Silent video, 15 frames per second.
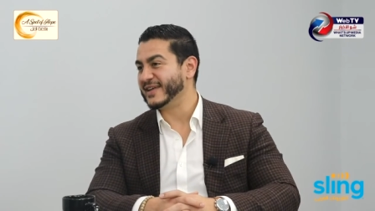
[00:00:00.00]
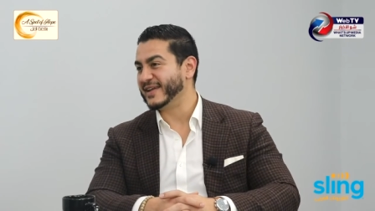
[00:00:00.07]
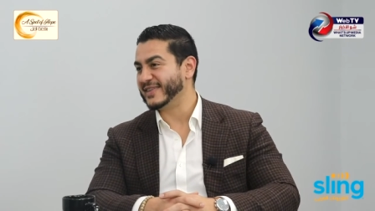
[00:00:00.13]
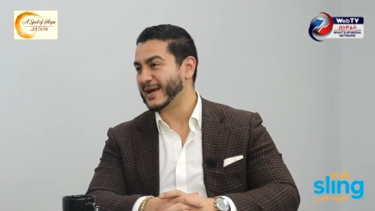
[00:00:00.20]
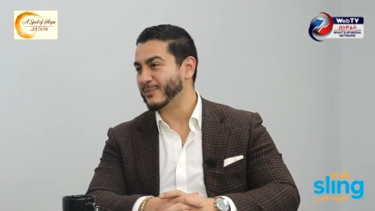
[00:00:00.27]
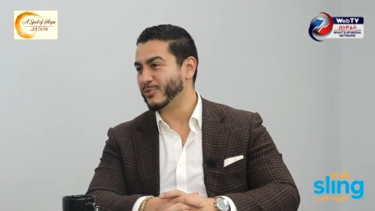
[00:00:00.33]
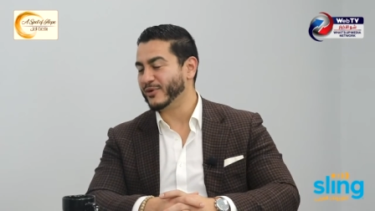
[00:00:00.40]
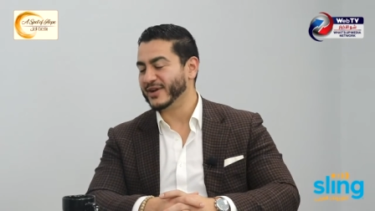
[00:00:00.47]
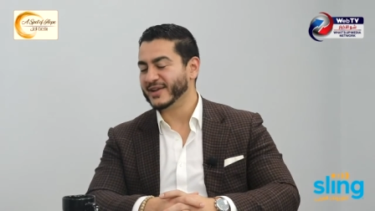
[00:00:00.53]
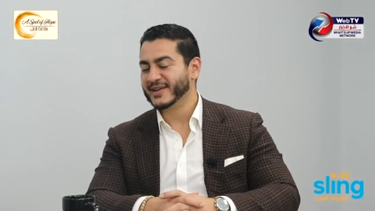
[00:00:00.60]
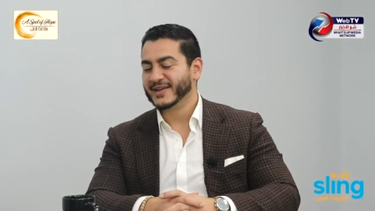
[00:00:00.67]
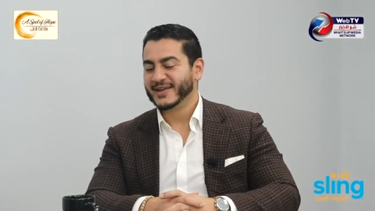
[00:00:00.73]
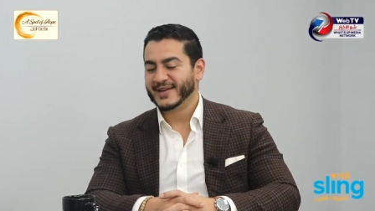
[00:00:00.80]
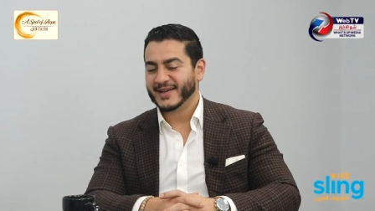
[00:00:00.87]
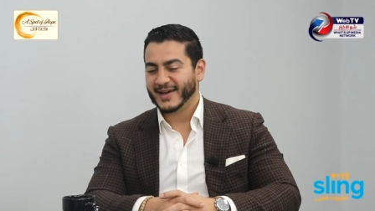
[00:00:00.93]
And at that point,
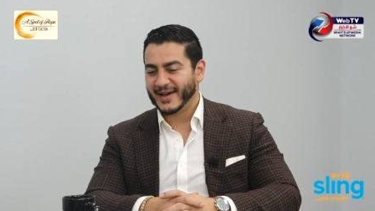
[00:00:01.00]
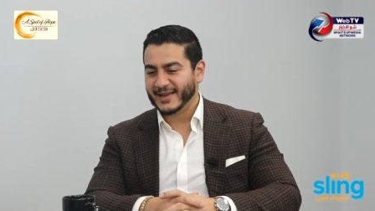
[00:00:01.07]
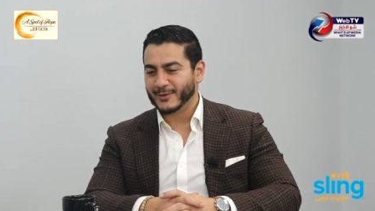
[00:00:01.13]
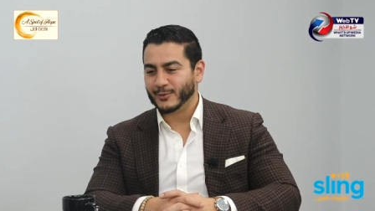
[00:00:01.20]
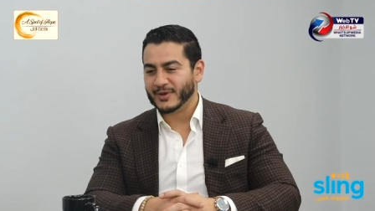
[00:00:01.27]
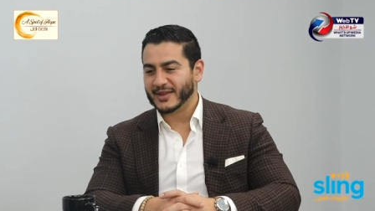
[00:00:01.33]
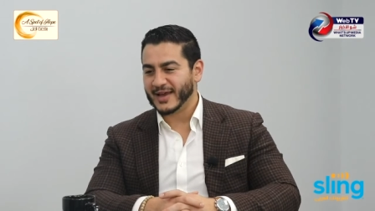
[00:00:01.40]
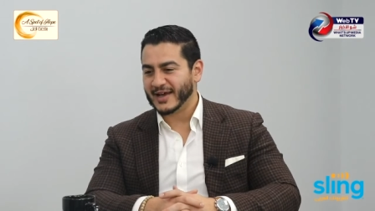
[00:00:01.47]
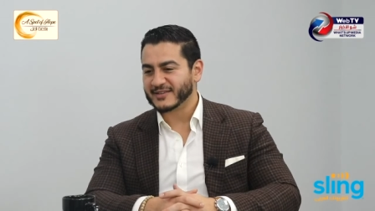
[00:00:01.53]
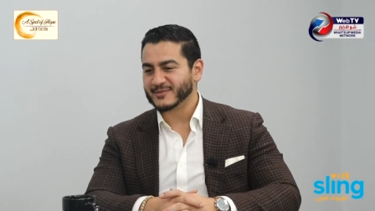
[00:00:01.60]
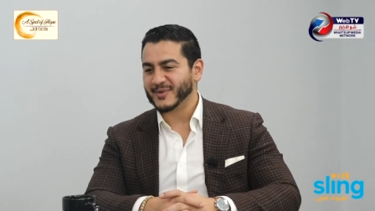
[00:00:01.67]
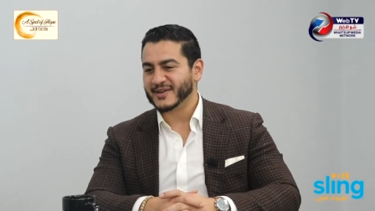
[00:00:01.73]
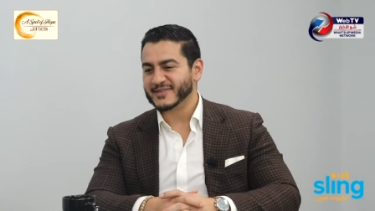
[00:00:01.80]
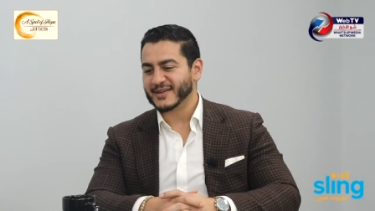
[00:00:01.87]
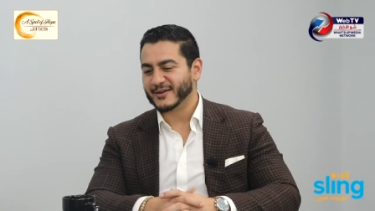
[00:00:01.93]
I had to really ask
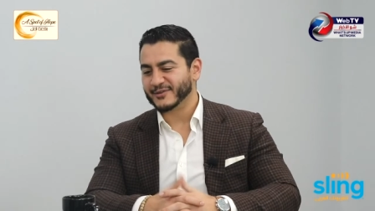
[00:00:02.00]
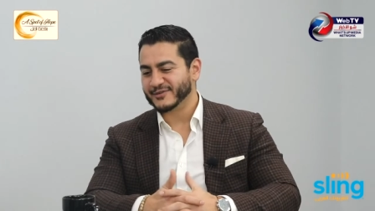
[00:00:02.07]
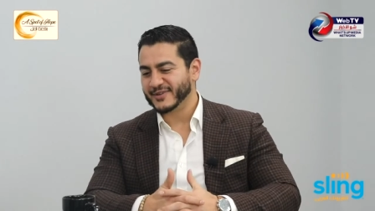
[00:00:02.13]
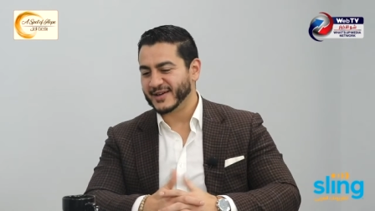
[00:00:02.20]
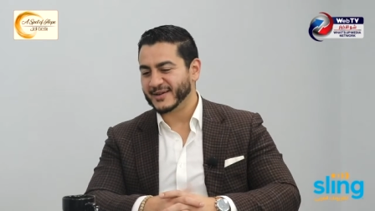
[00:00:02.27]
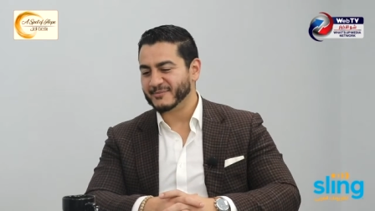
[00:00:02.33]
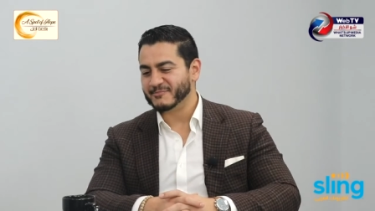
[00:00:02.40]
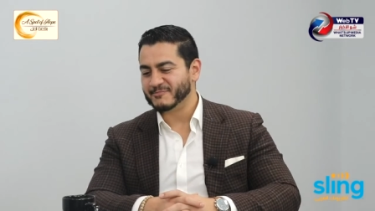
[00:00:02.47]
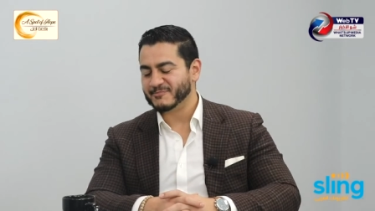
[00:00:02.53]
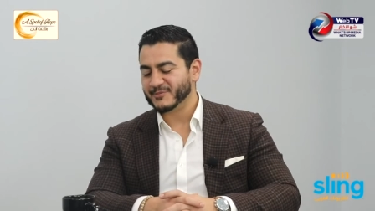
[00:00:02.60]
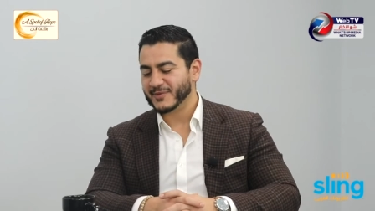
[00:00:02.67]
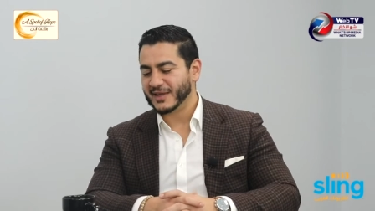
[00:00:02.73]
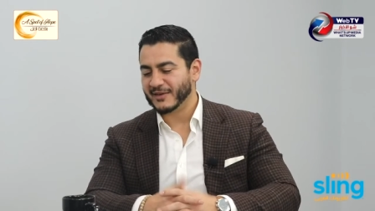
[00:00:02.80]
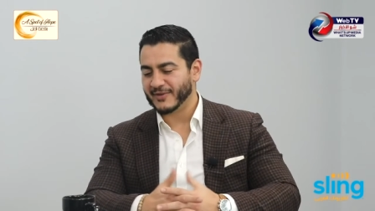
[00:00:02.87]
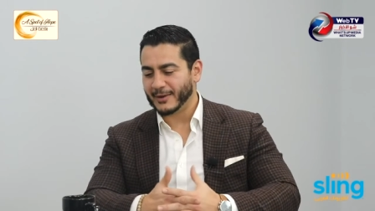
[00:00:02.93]
myself
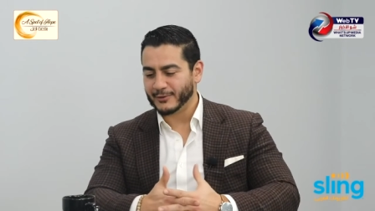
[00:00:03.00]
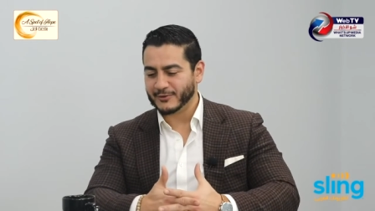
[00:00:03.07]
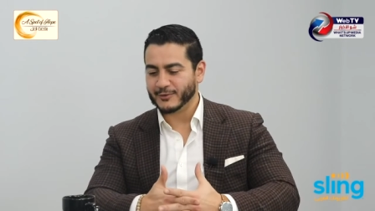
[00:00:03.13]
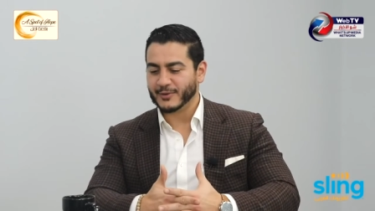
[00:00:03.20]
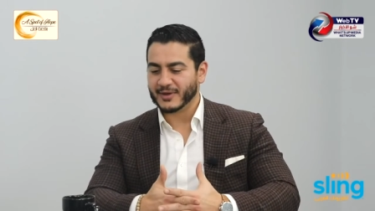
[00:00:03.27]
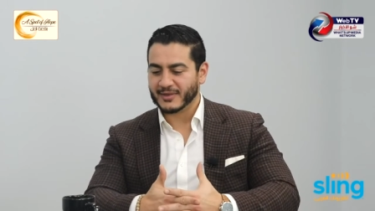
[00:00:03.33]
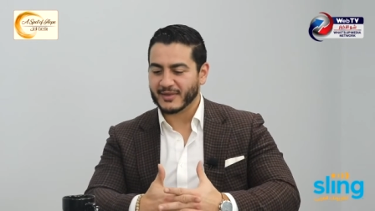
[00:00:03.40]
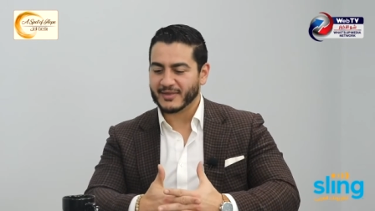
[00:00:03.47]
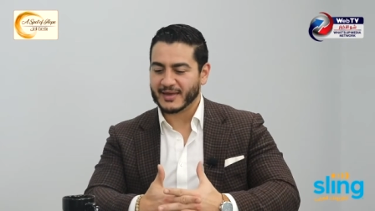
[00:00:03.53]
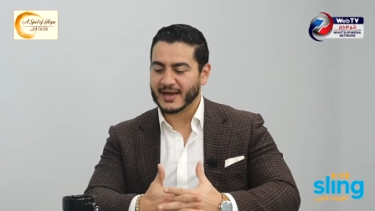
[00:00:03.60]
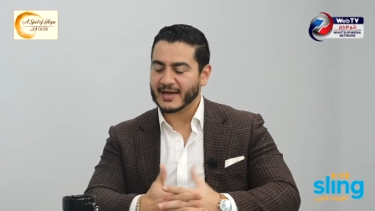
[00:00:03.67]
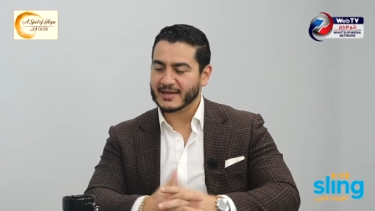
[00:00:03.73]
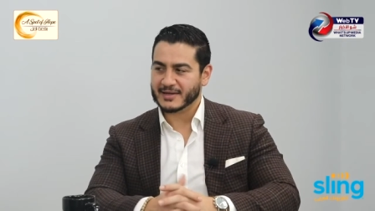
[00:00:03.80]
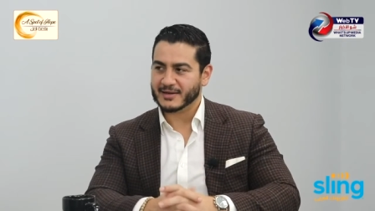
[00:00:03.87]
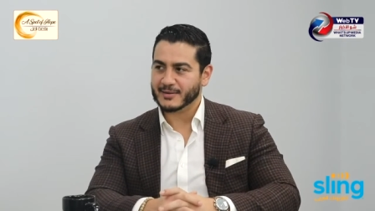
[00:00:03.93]
if I was doing the thing
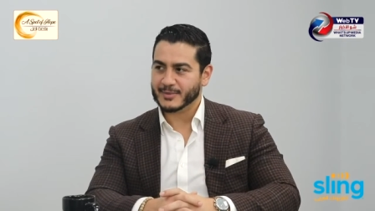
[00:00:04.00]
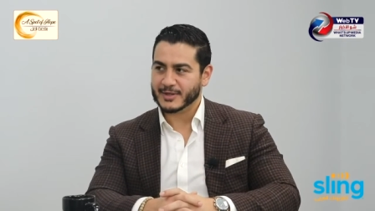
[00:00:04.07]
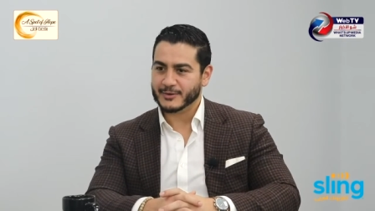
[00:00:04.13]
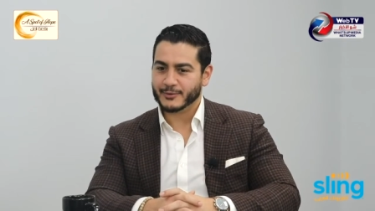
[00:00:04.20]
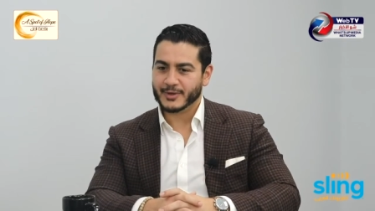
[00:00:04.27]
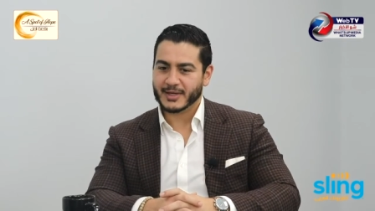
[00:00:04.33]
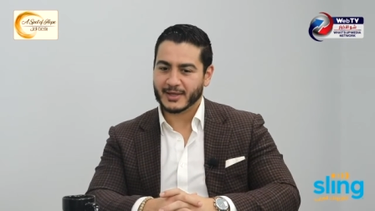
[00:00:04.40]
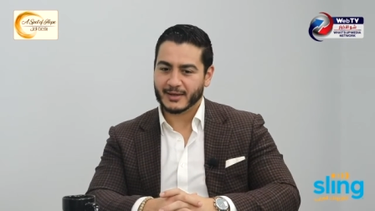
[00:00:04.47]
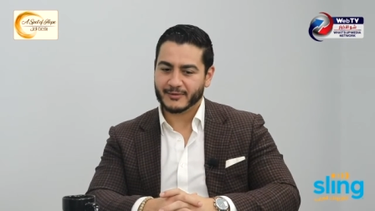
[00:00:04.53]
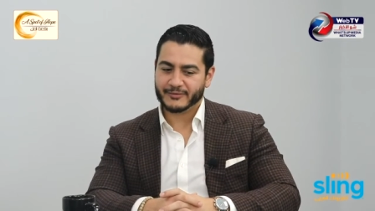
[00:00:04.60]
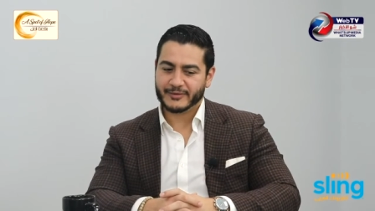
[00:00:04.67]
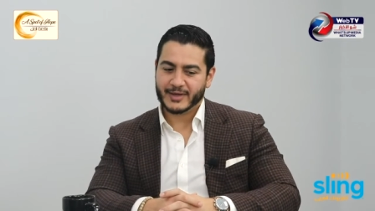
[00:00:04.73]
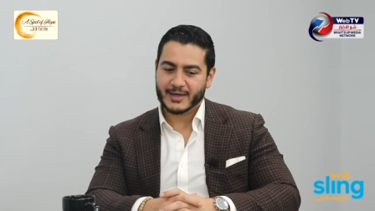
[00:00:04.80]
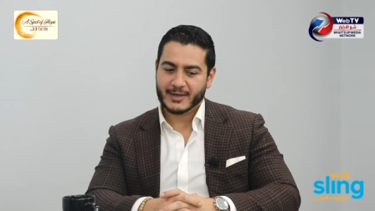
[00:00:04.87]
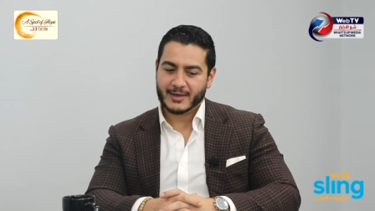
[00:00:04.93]
I needed to be doing, and if